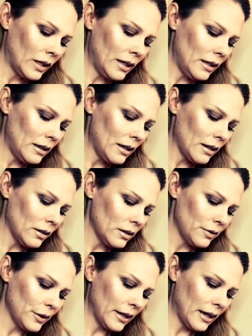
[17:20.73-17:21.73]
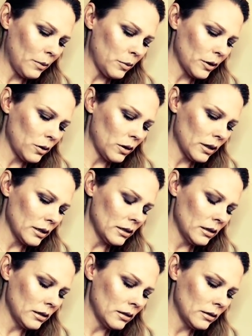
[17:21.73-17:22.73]
Anything else for Capricorn?
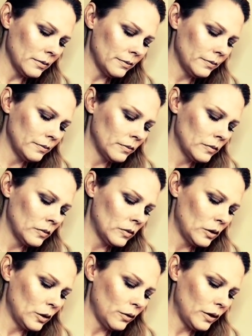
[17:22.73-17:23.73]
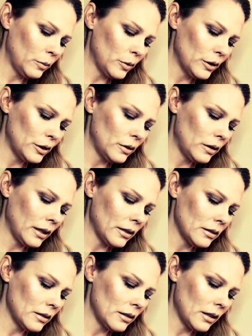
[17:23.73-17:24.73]
November
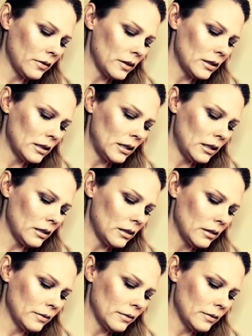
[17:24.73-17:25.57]
2017.